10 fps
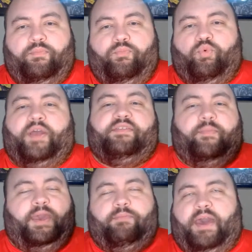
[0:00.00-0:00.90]

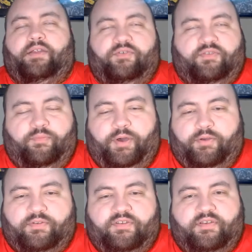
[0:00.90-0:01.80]
resume matters the
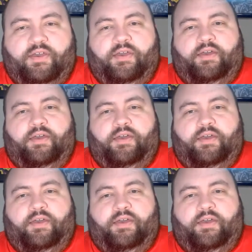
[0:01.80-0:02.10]
most.